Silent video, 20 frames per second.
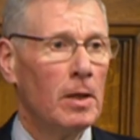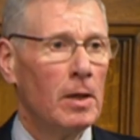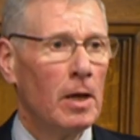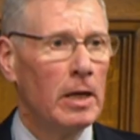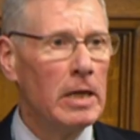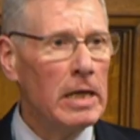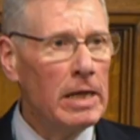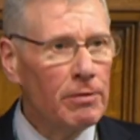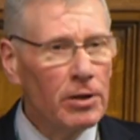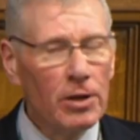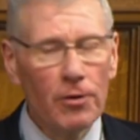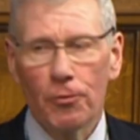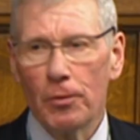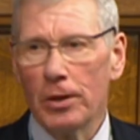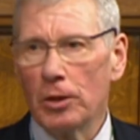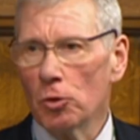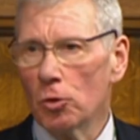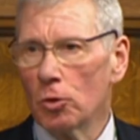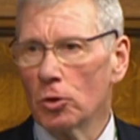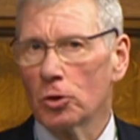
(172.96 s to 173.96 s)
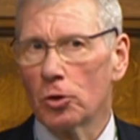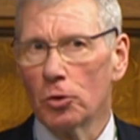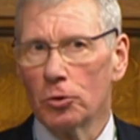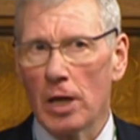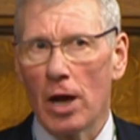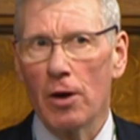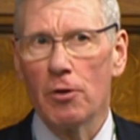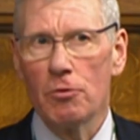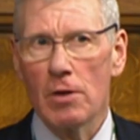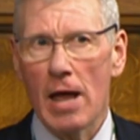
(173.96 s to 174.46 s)
And even if we don't go
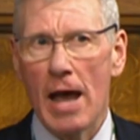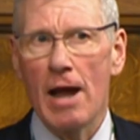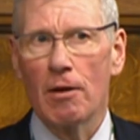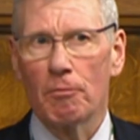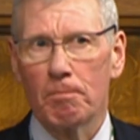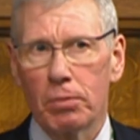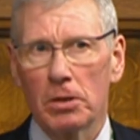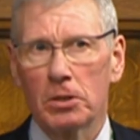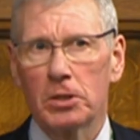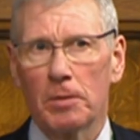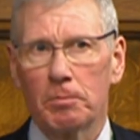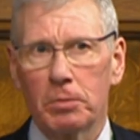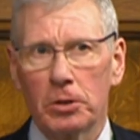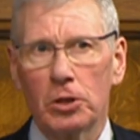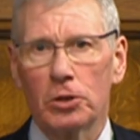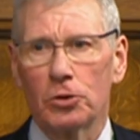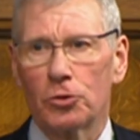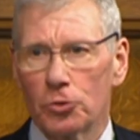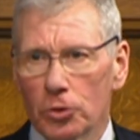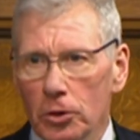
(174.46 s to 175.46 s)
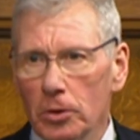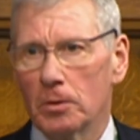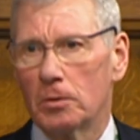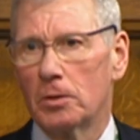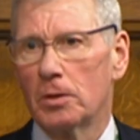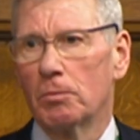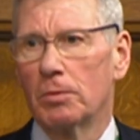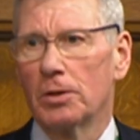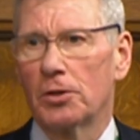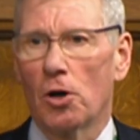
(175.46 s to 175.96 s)
down that precipitous
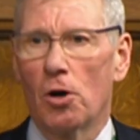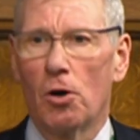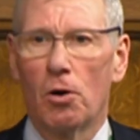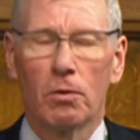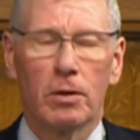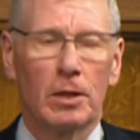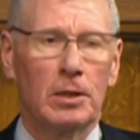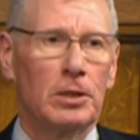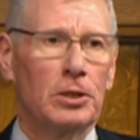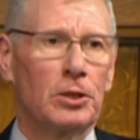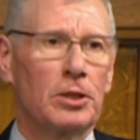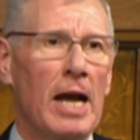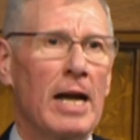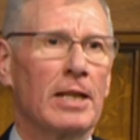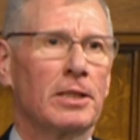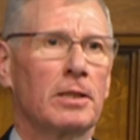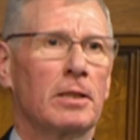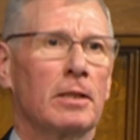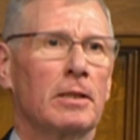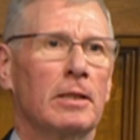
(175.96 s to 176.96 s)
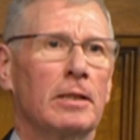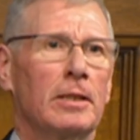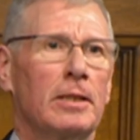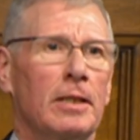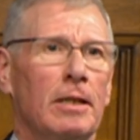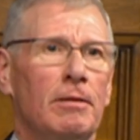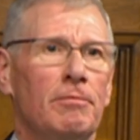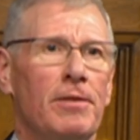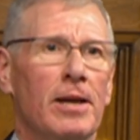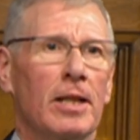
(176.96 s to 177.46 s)
route with all the disaster
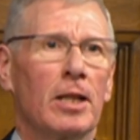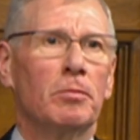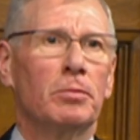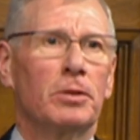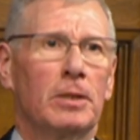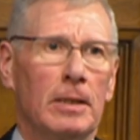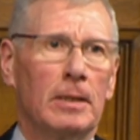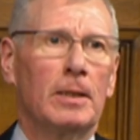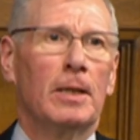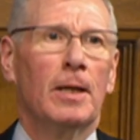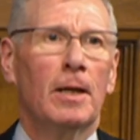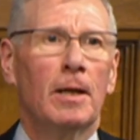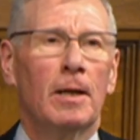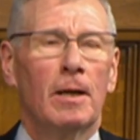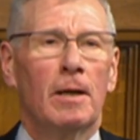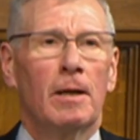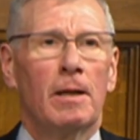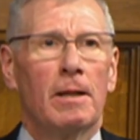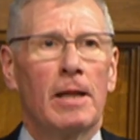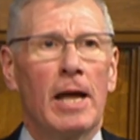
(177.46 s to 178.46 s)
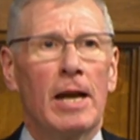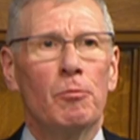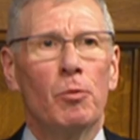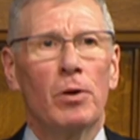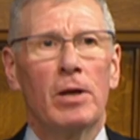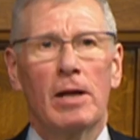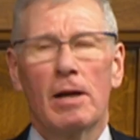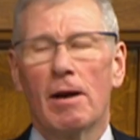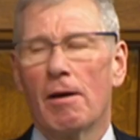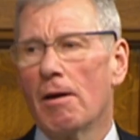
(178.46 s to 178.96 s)
that envelops it, then
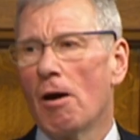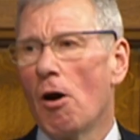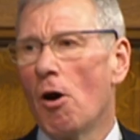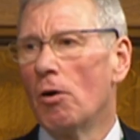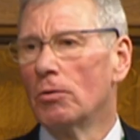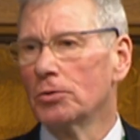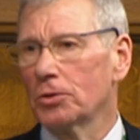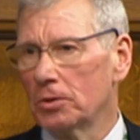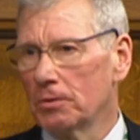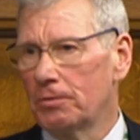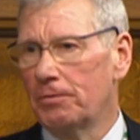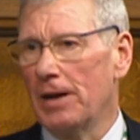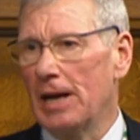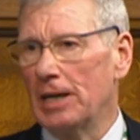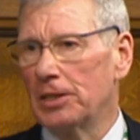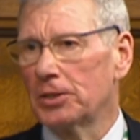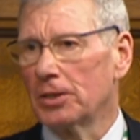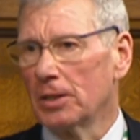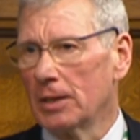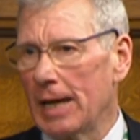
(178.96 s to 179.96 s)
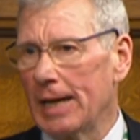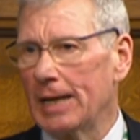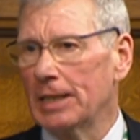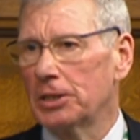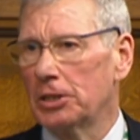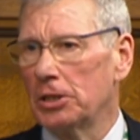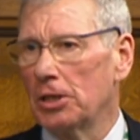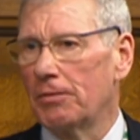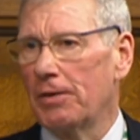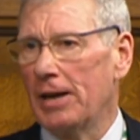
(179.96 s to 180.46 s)
we also face the
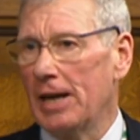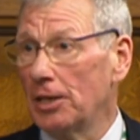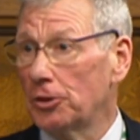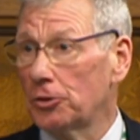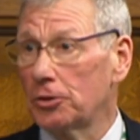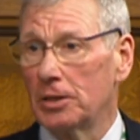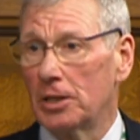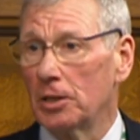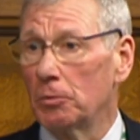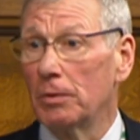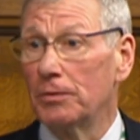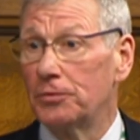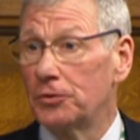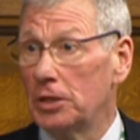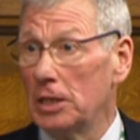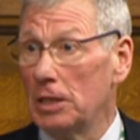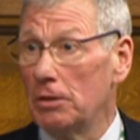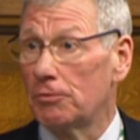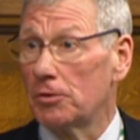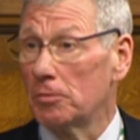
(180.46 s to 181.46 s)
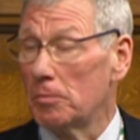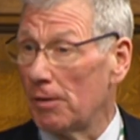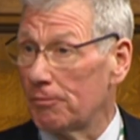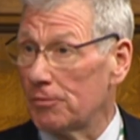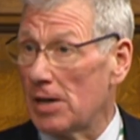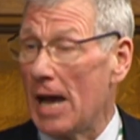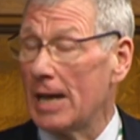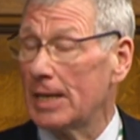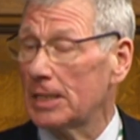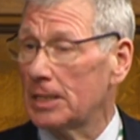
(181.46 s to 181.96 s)
legacy of hatred that we've seen from
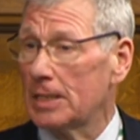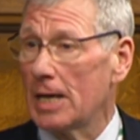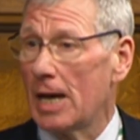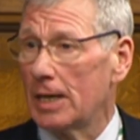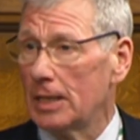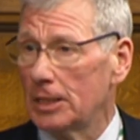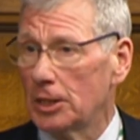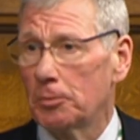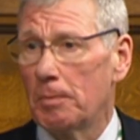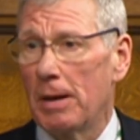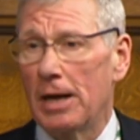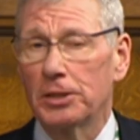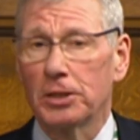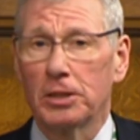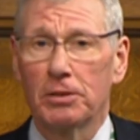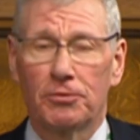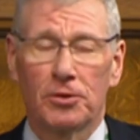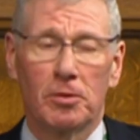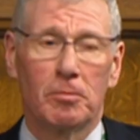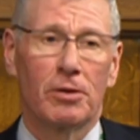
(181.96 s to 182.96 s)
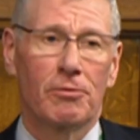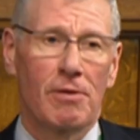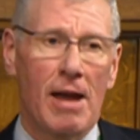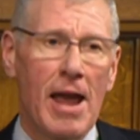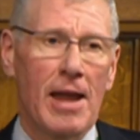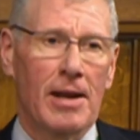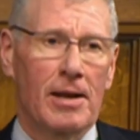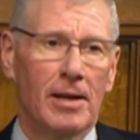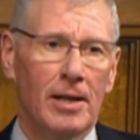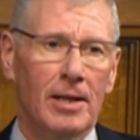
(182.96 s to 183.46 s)
Afghanistan and especially from
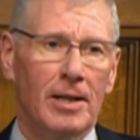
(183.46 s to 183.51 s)
Iraq.